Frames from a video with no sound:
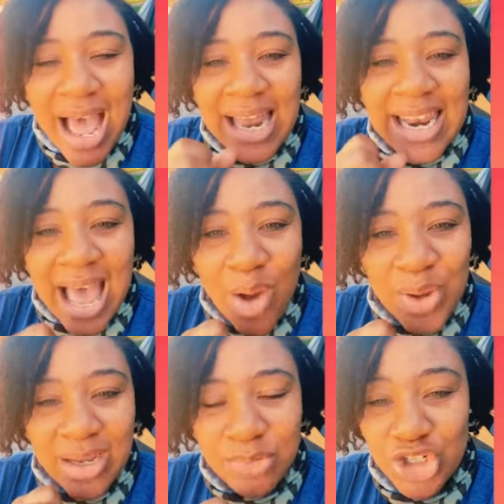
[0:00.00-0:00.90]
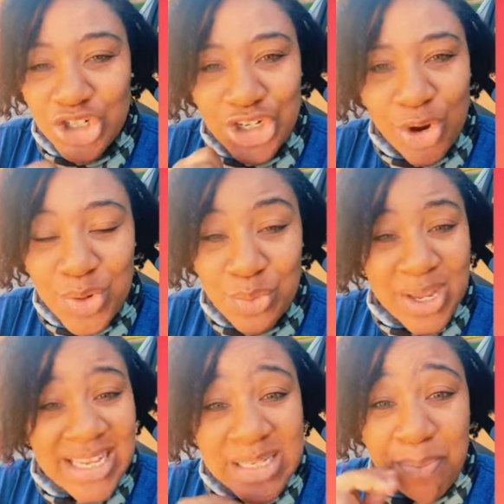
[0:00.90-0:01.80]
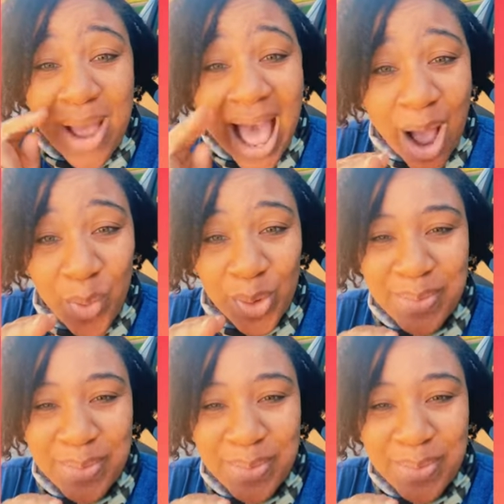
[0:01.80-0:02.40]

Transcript: Allow him to show you his power,